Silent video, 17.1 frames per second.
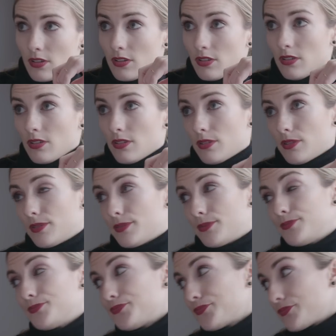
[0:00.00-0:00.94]

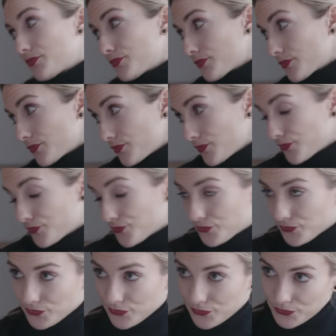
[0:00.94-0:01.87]

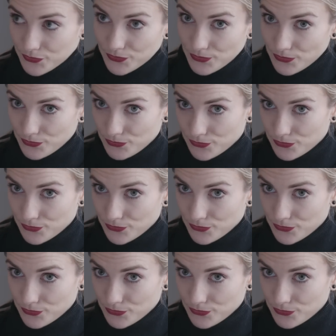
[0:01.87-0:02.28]
(silence)